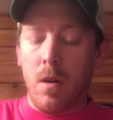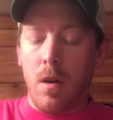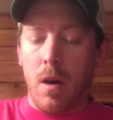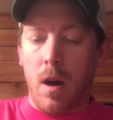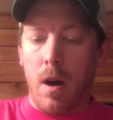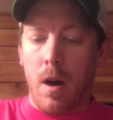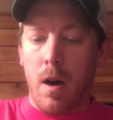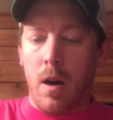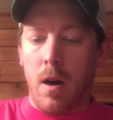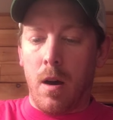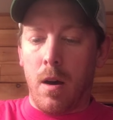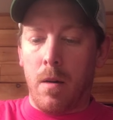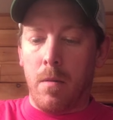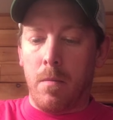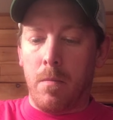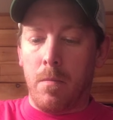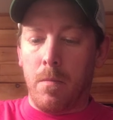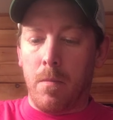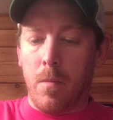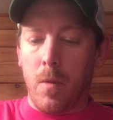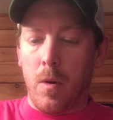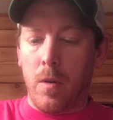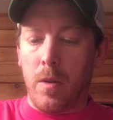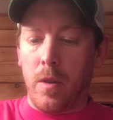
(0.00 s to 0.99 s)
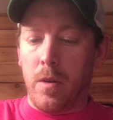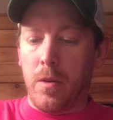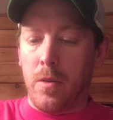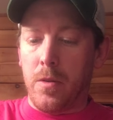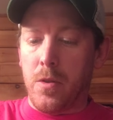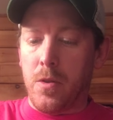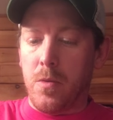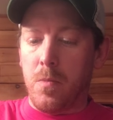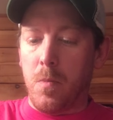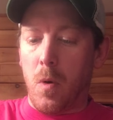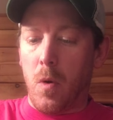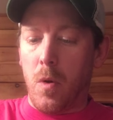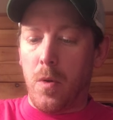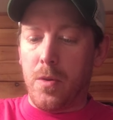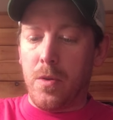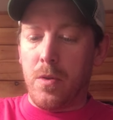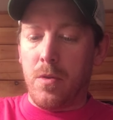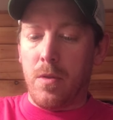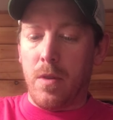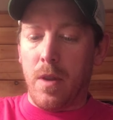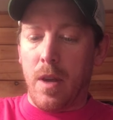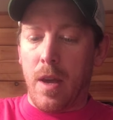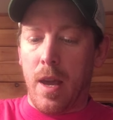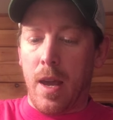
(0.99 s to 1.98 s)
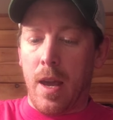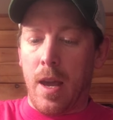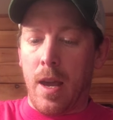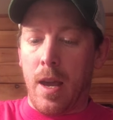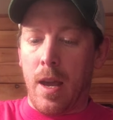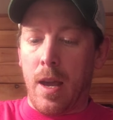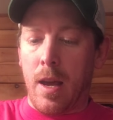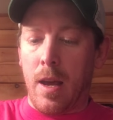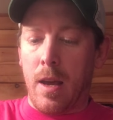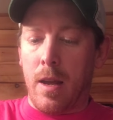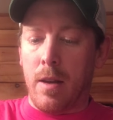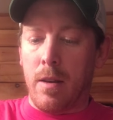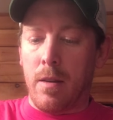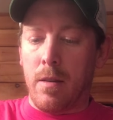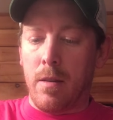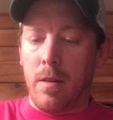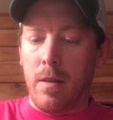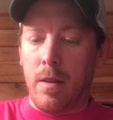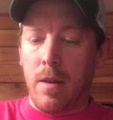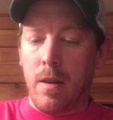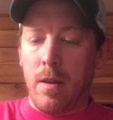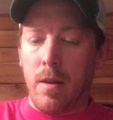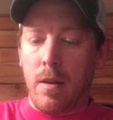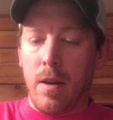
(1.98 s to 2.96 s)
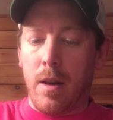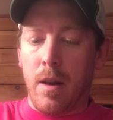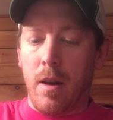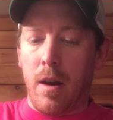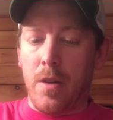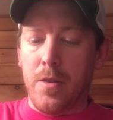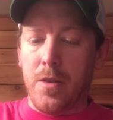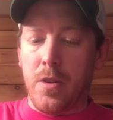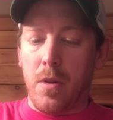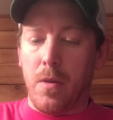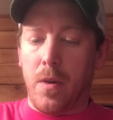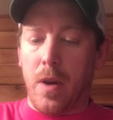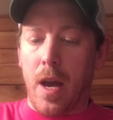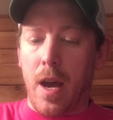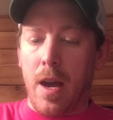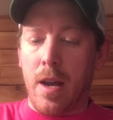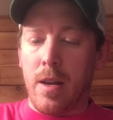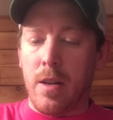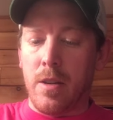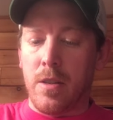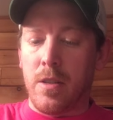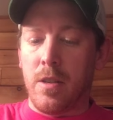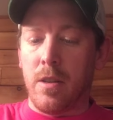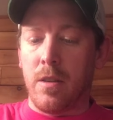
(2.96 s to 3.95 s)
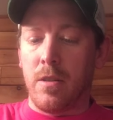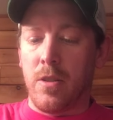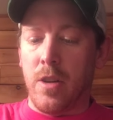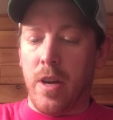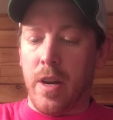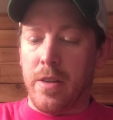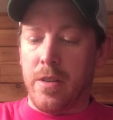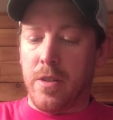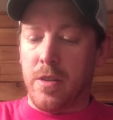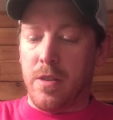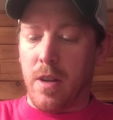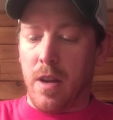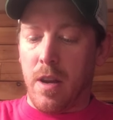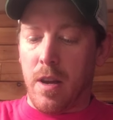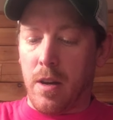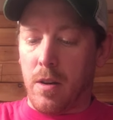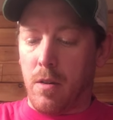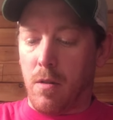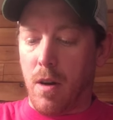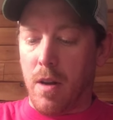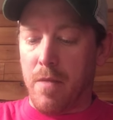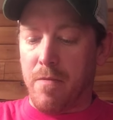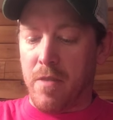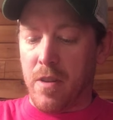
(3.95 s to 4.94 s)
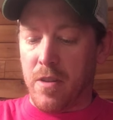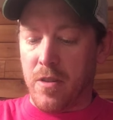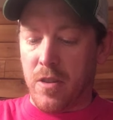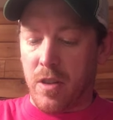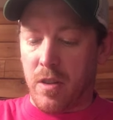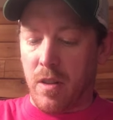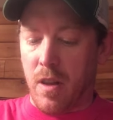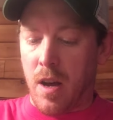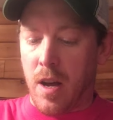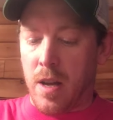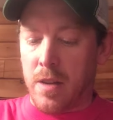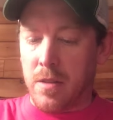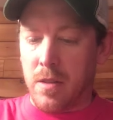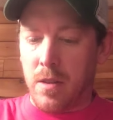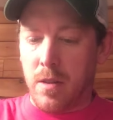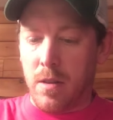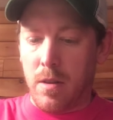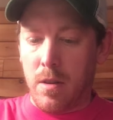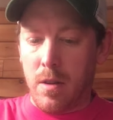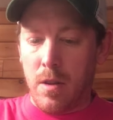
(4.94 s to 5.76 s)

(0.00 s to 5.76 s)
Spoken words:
or little smolts, and it also kind of suggests crayfish claws.